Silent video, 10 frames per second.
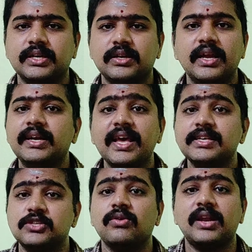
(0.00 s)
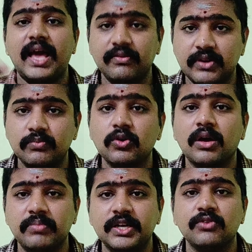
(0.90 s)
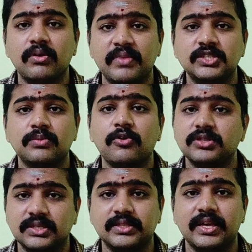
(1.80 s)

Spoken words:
It takes your lifetime to complete your major project then.